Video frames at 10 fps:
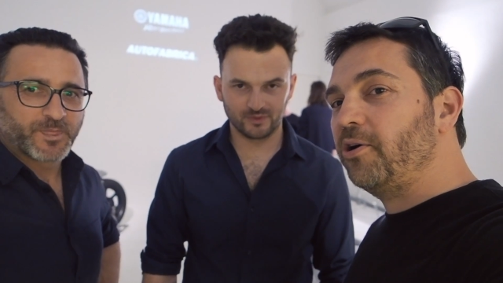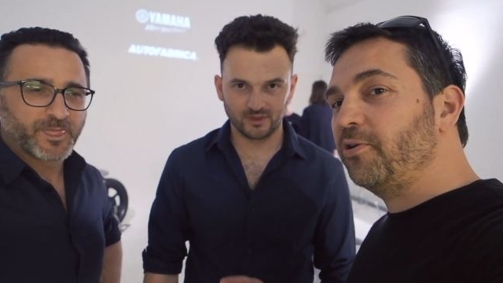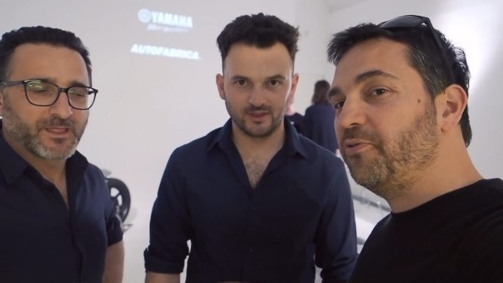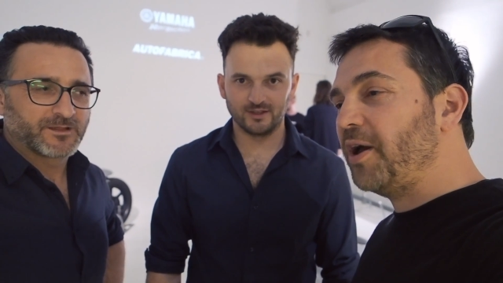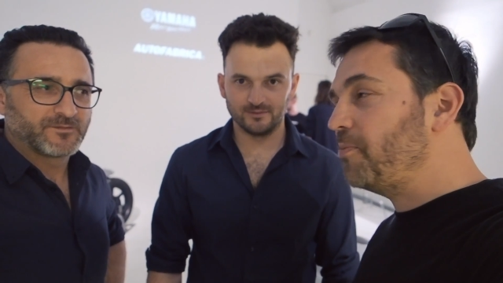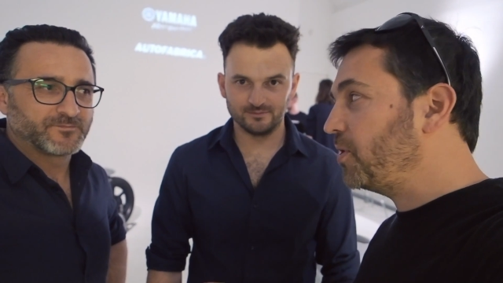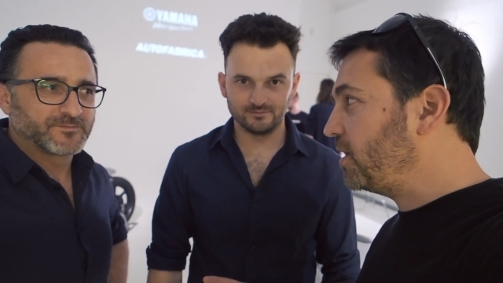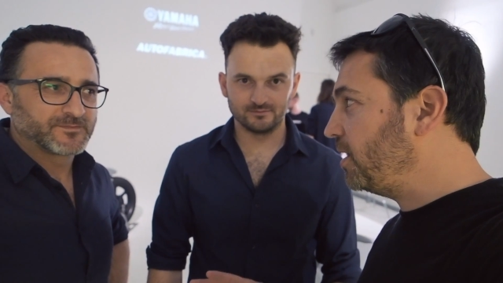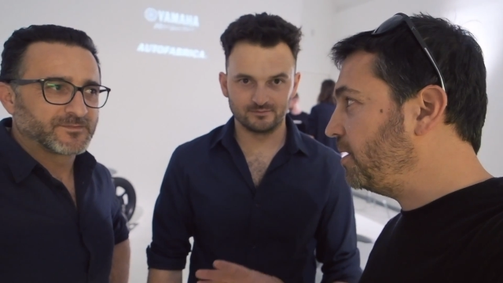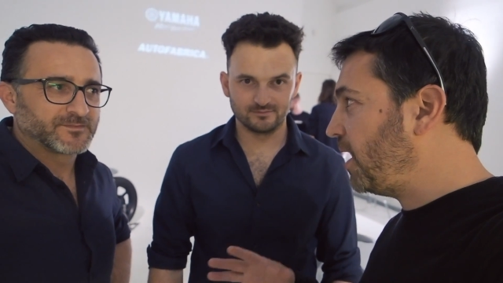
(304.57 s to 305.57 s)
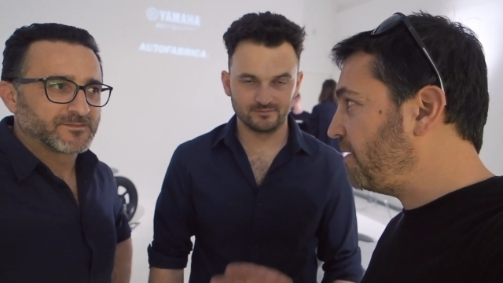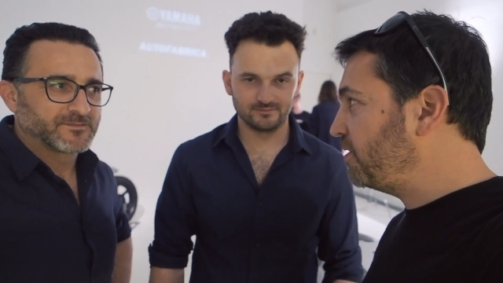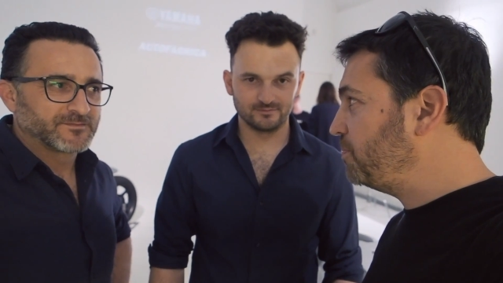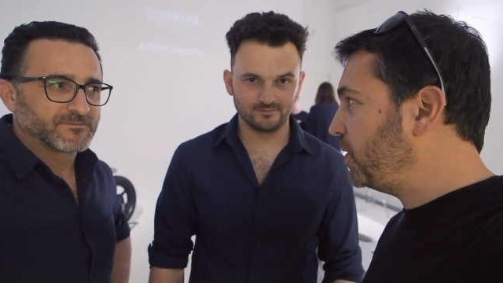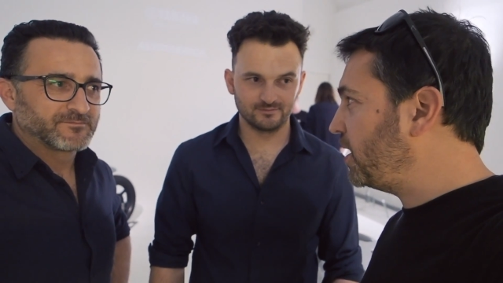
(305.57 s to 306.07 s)
Speaker 1: Autofabrica,
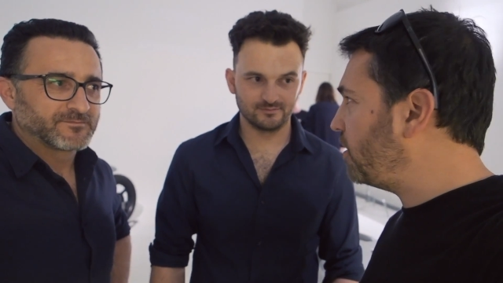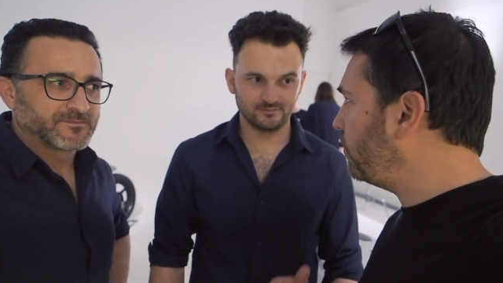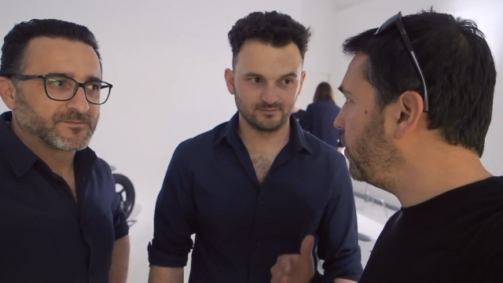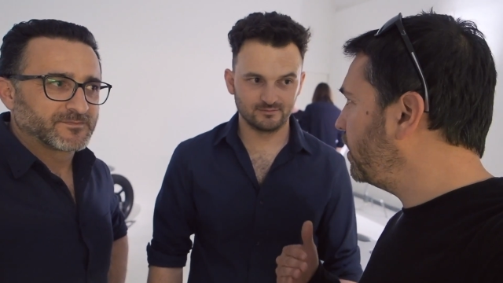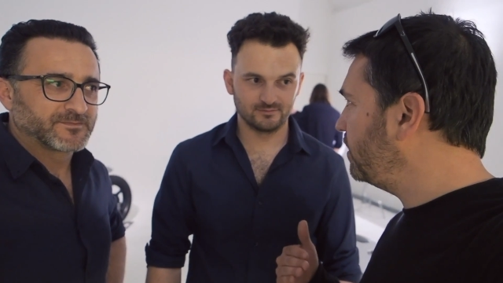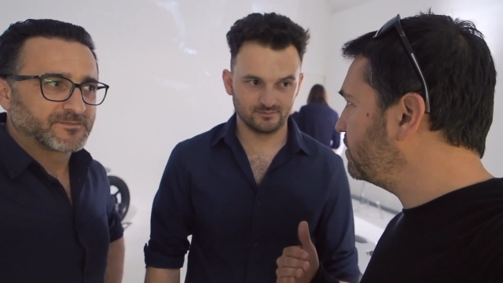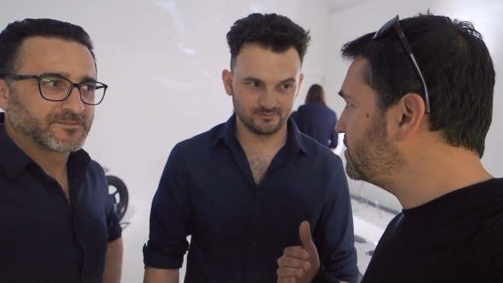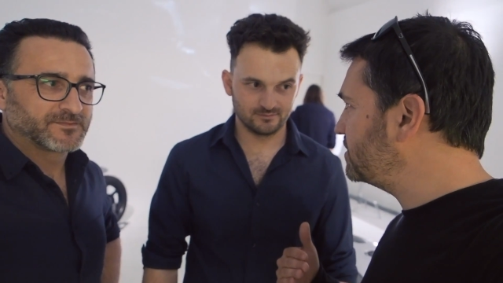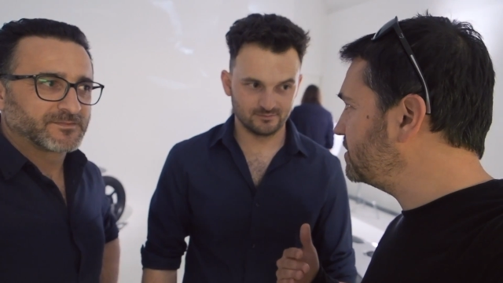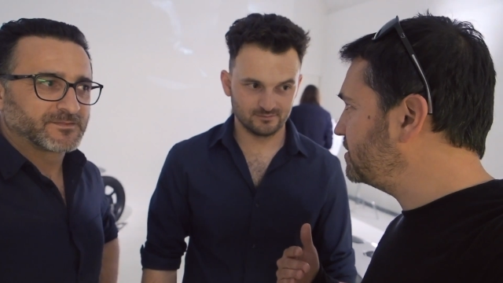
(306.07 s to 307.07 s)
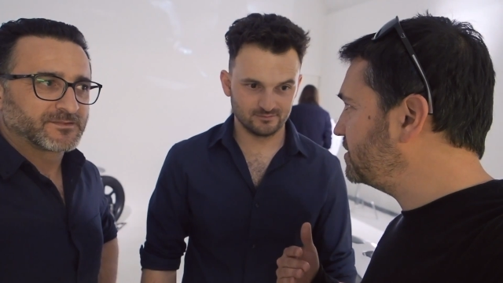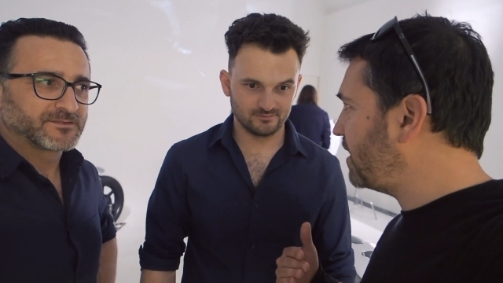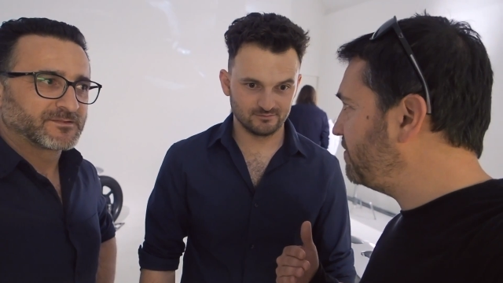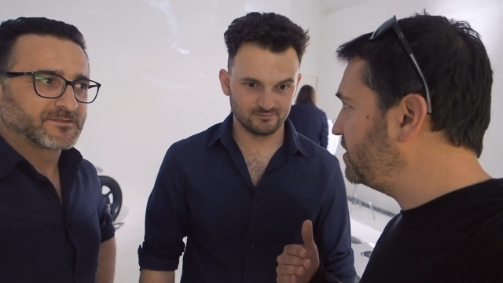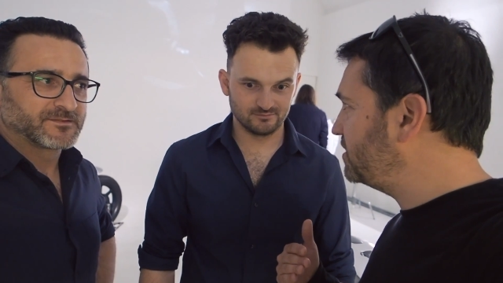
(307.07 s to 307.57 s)
having put out, what,
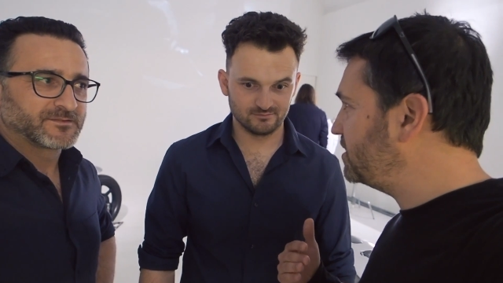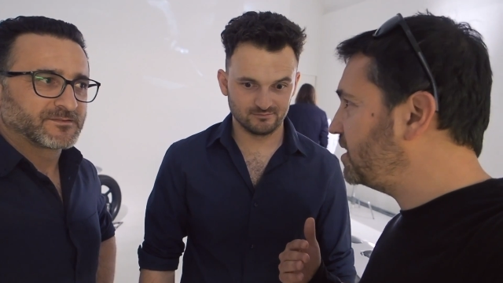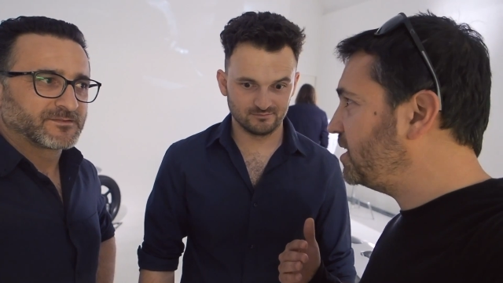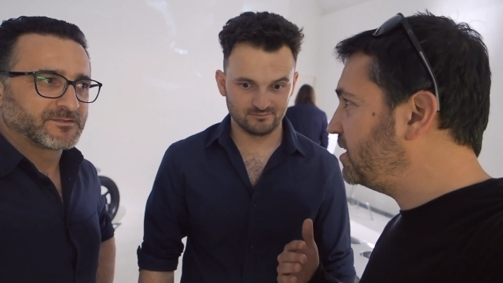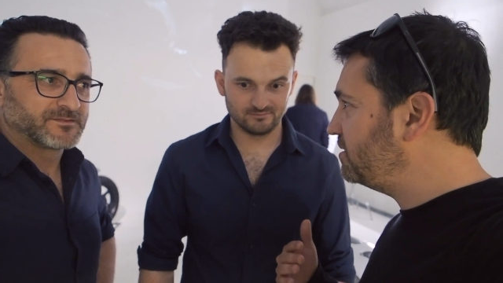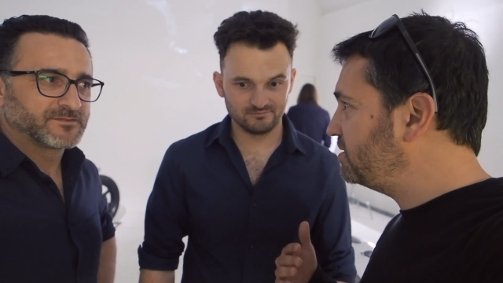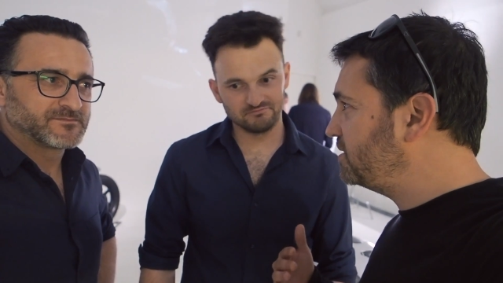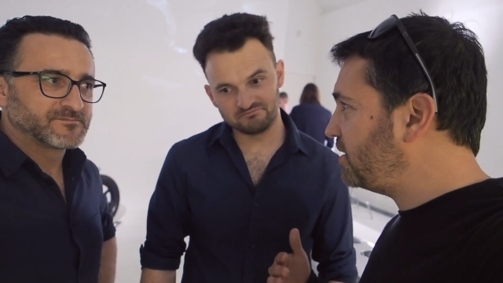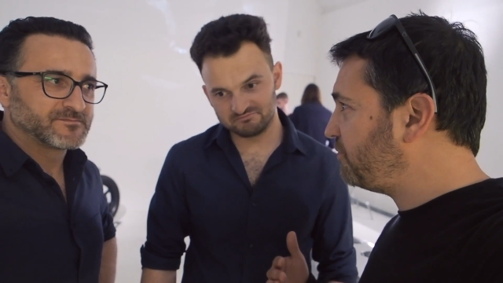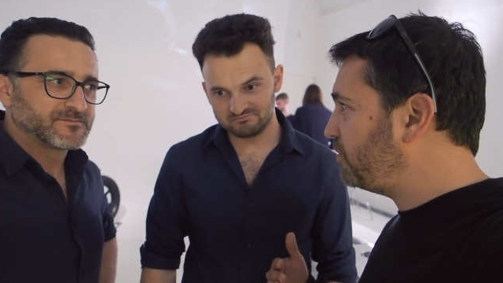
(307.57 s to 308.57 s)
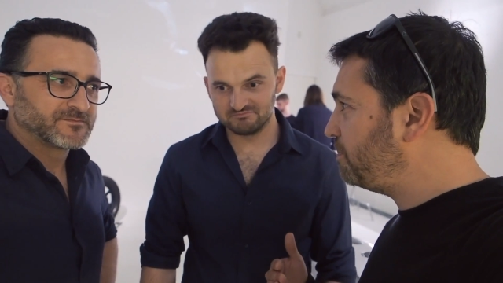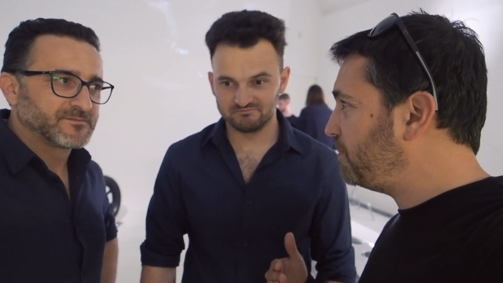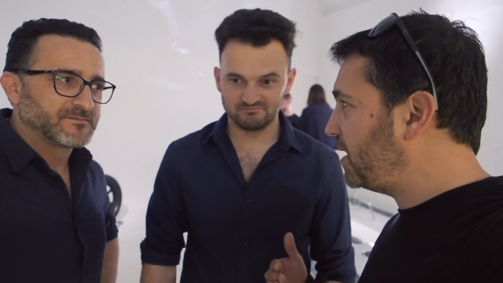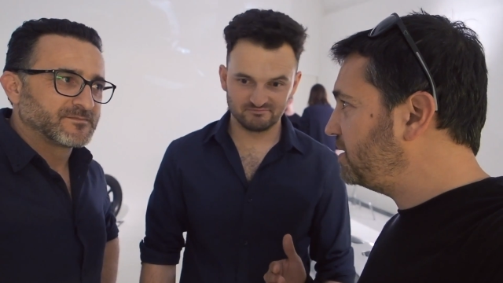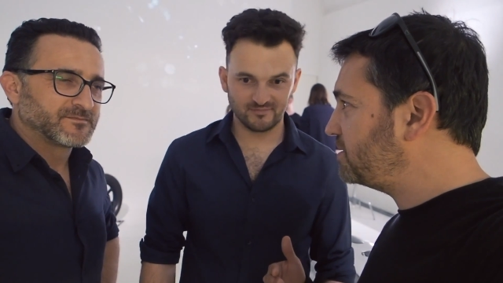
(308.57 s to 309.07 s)
17 different
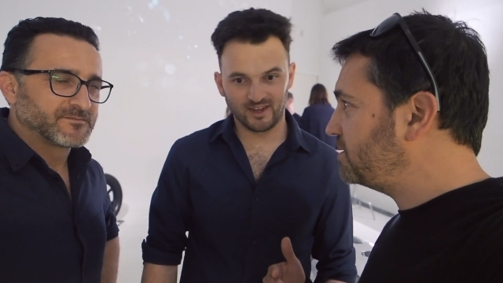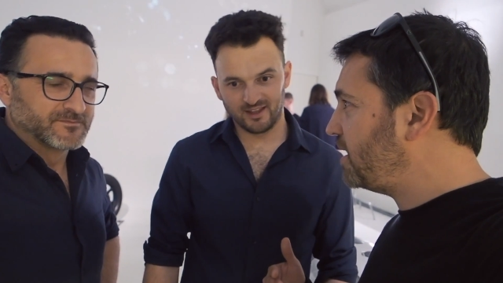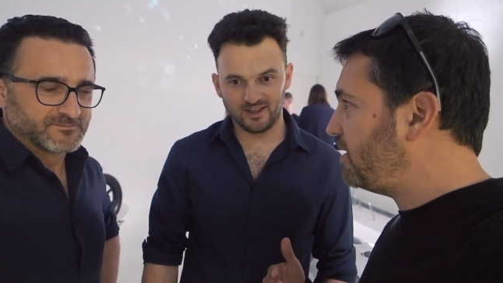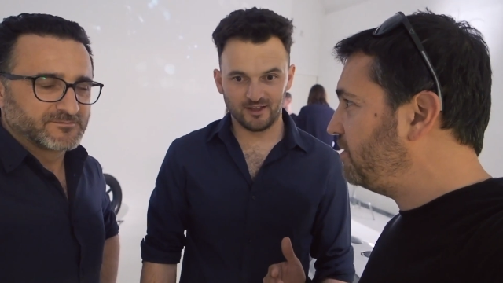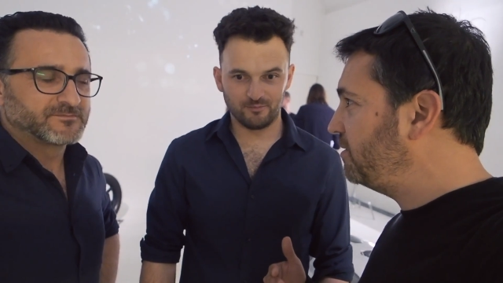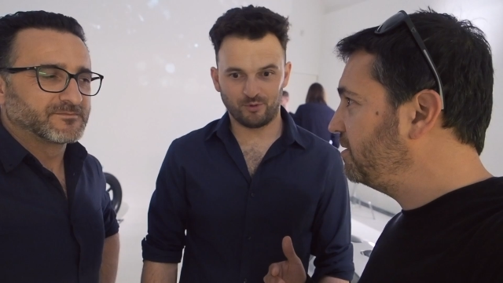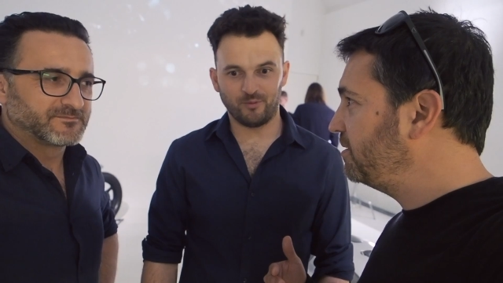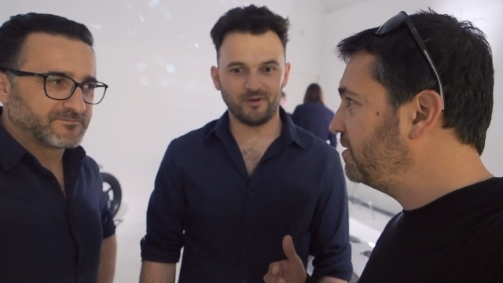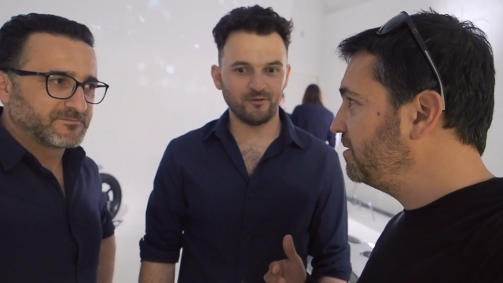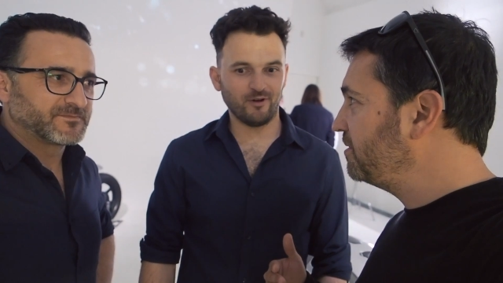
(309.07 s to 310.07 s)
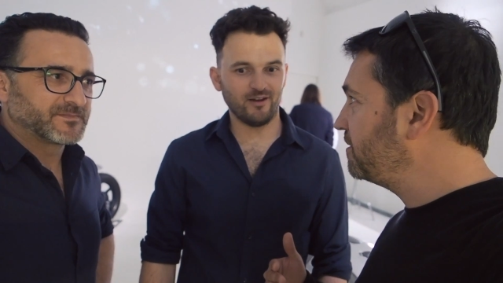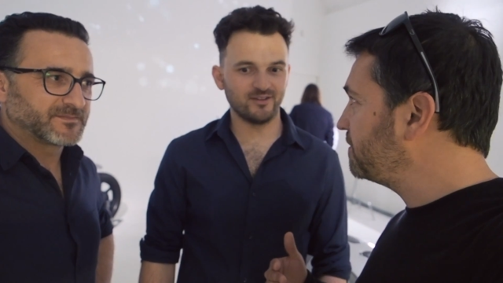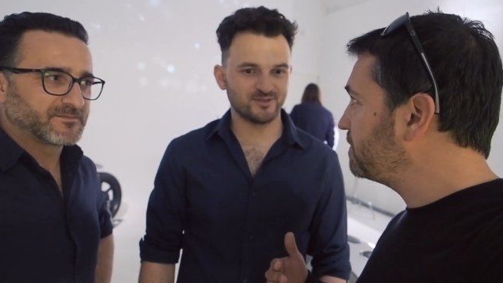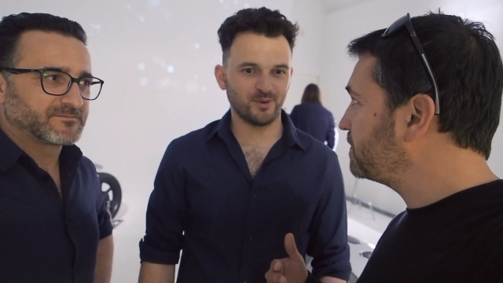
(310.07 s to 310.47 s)
bikes now? Probably around